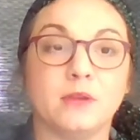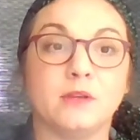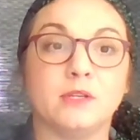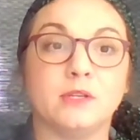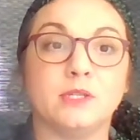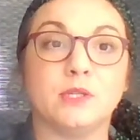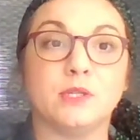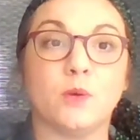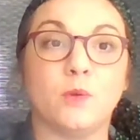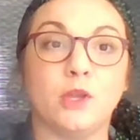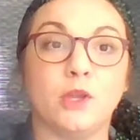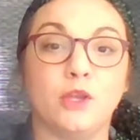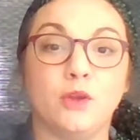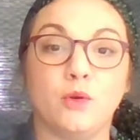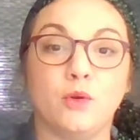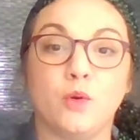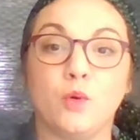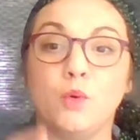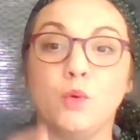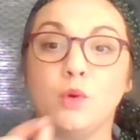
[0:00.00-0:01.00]
So when
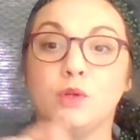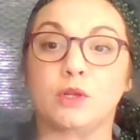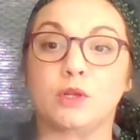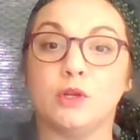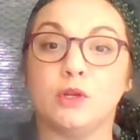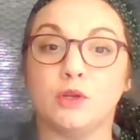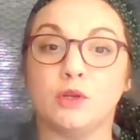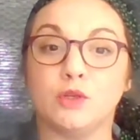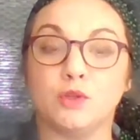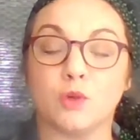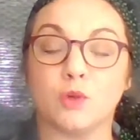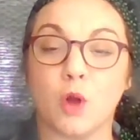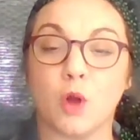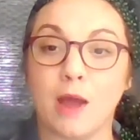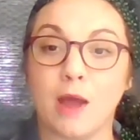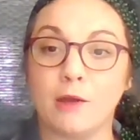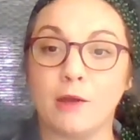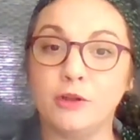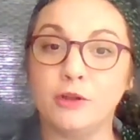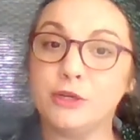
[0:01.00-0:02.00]
you draw
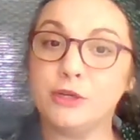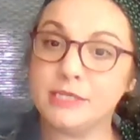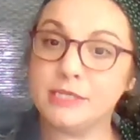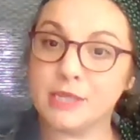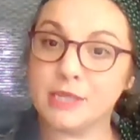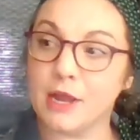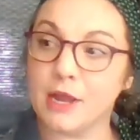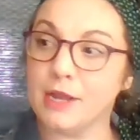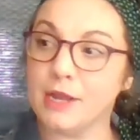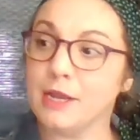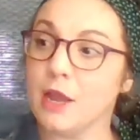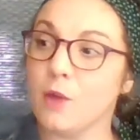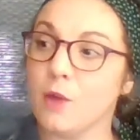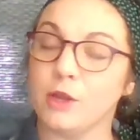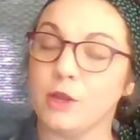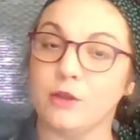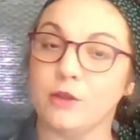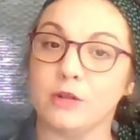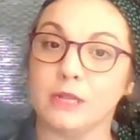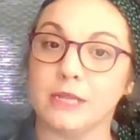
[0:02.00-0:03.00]
out your design, I
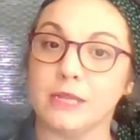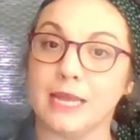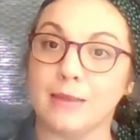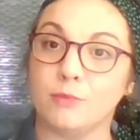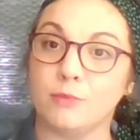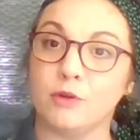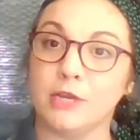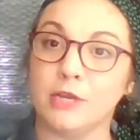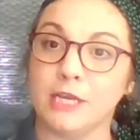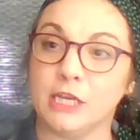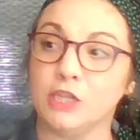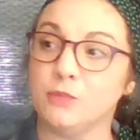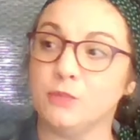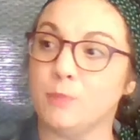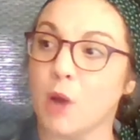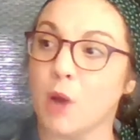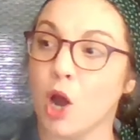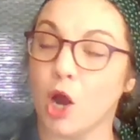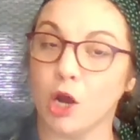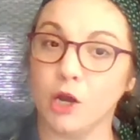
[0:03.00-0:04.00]
want you to label each
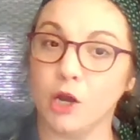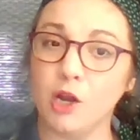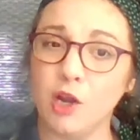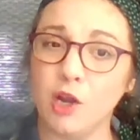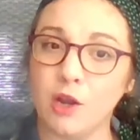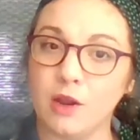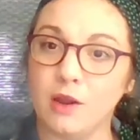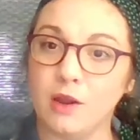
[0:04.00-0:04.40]
part,